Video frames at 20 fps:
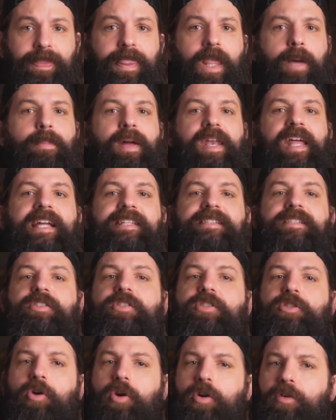but adds a
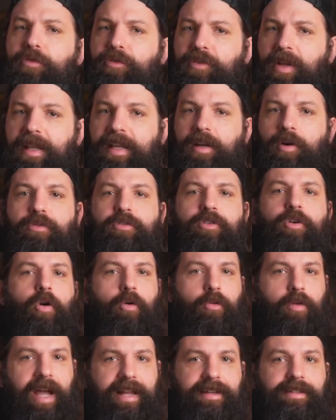certain feeling of
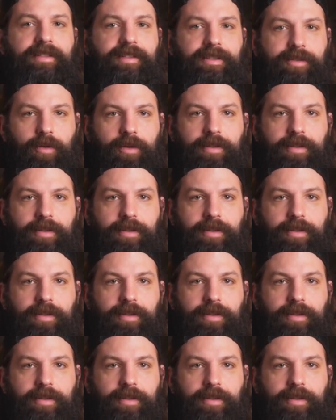correctness to the